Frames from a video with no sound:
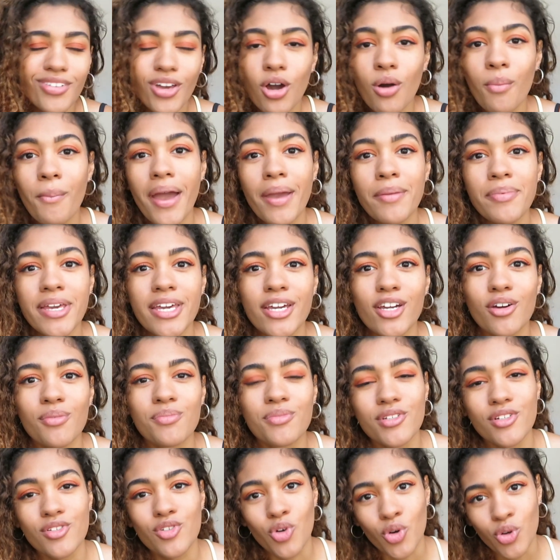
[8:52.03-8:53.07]
Or maybe he
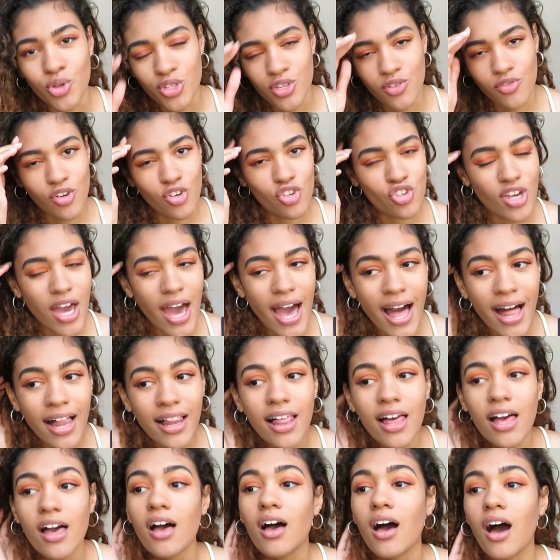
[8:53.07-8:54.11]
comes to talk to
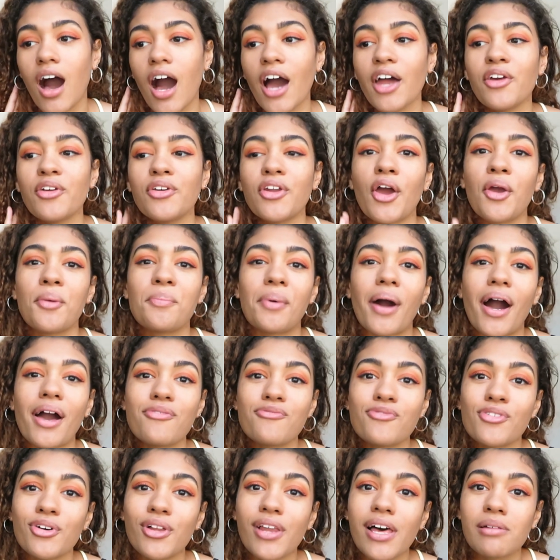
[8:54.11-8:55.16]
Richelle. I don't know, but I
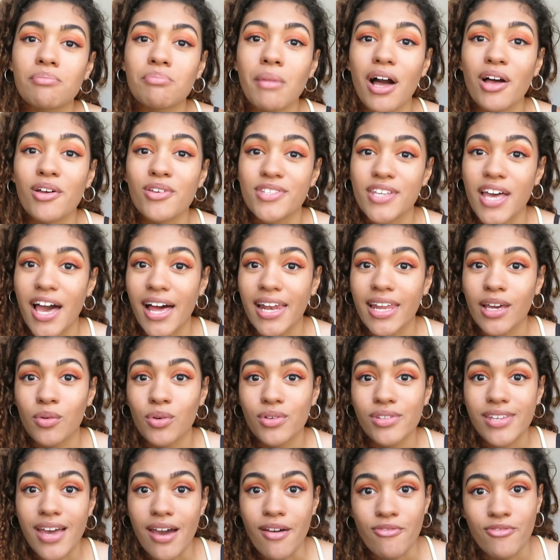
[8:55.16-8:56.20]
feel like Myles Erlick
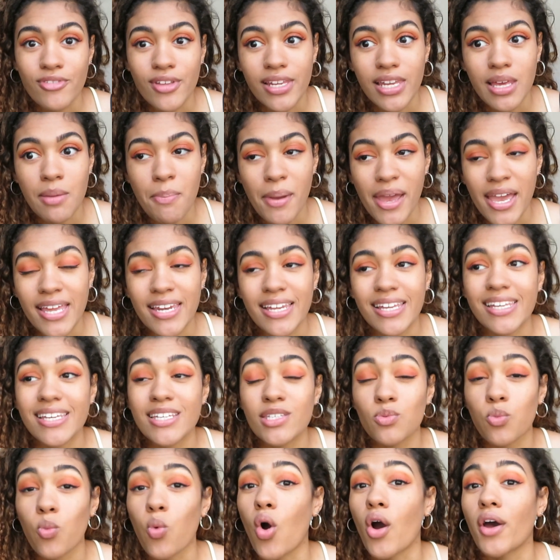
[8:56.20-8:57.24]
will definitely be in at
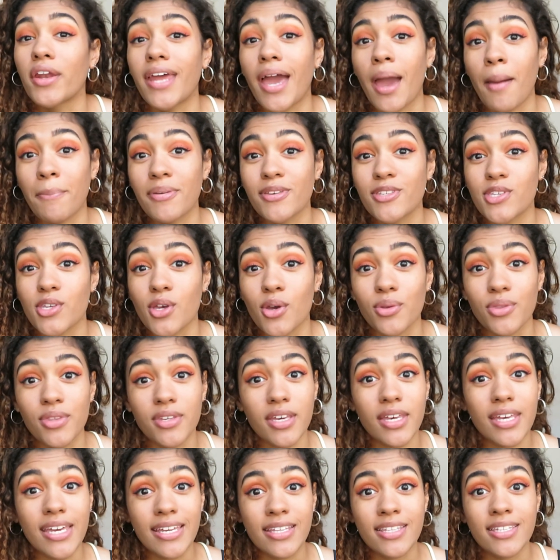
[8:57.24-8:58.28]
least one episode
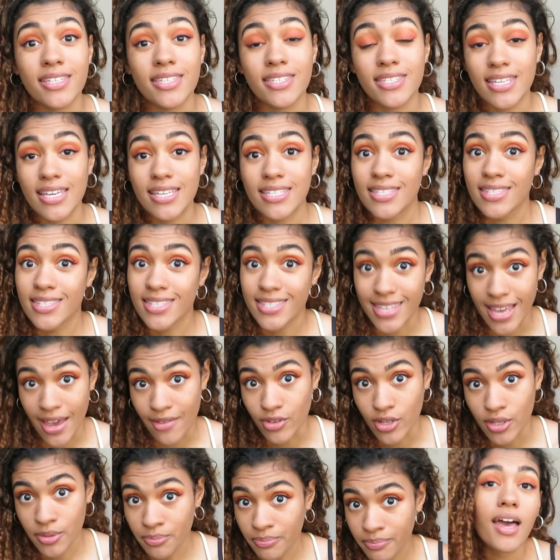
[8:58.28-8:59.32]
in season
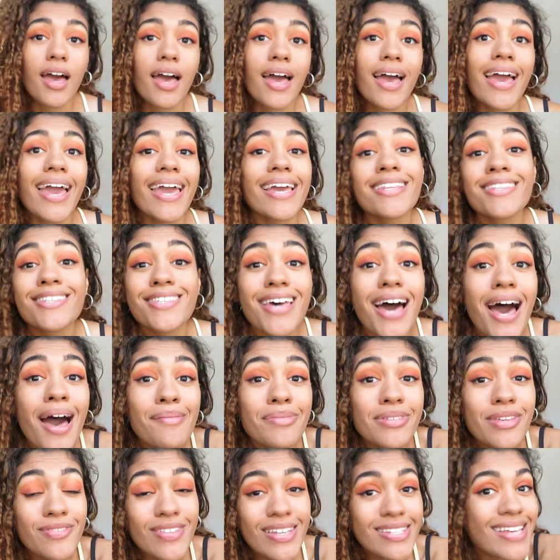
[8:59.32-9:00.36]
seven. In
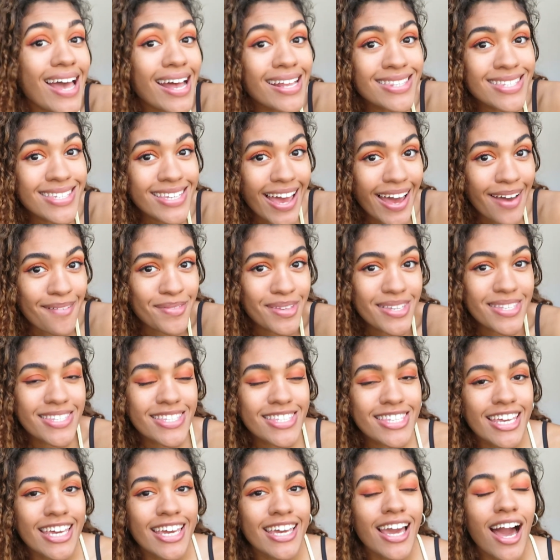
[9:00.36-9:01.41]
terms of the dance
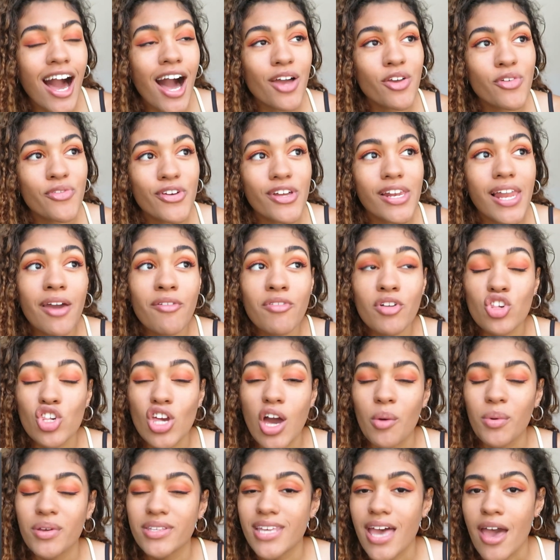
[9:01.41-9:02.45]
captaincy, I feel like
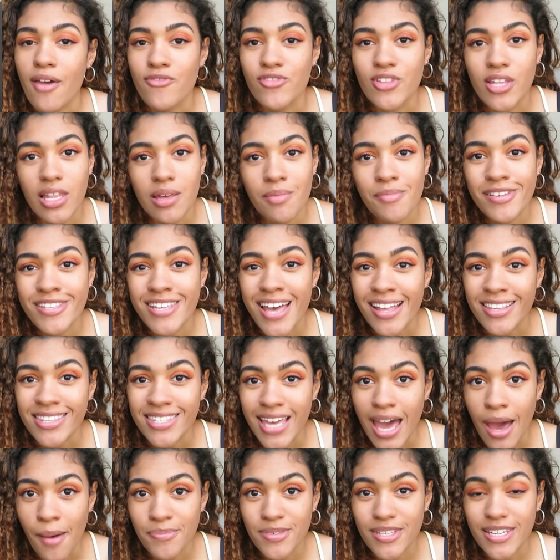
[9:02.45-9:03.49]
Richelle will definitely be dance
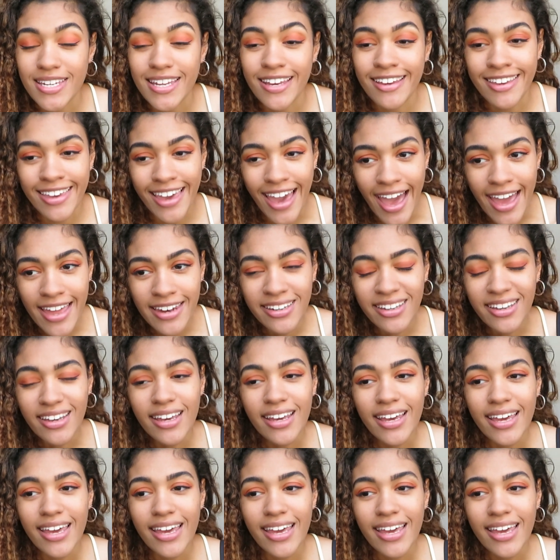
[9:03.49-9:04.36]
captain again.